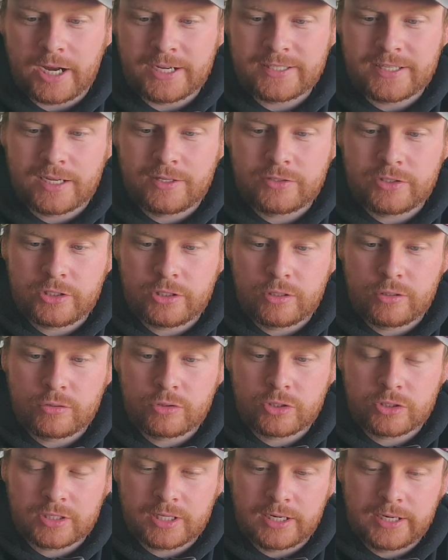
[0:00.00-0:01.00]
I tend to
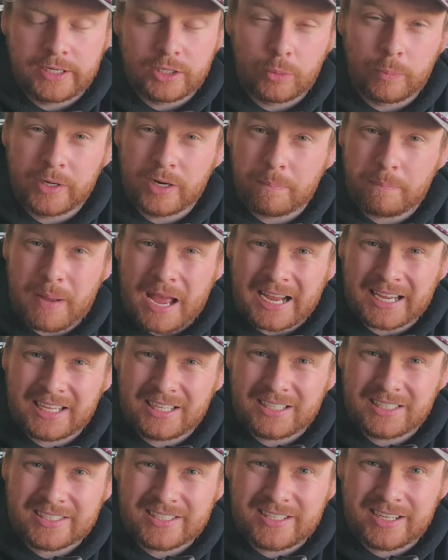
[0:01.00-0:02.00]
use just a little bit of
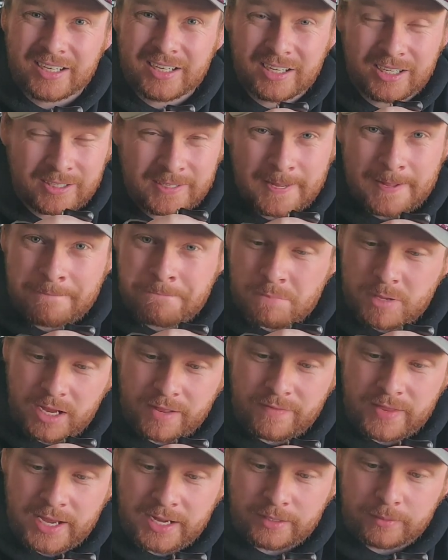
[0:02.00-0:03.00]
backing sticker
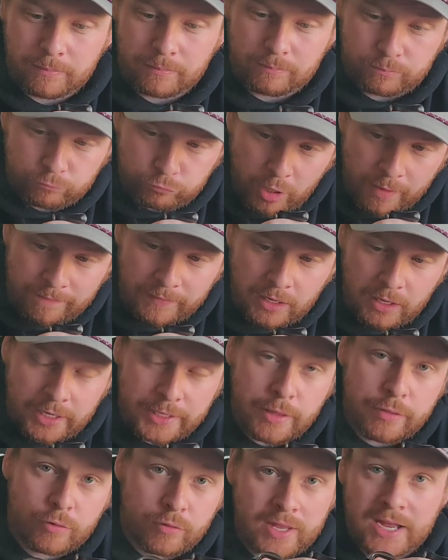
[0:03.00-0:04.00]
and then run the
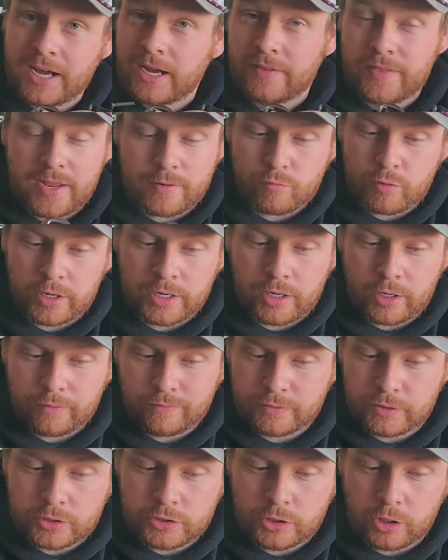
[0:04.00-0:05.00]
line through that and then run it
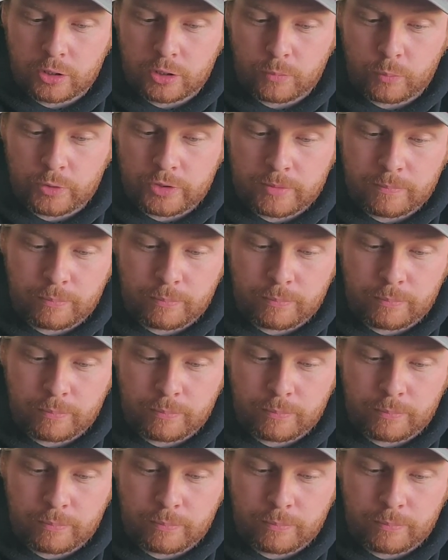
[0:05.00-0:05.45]
over the top with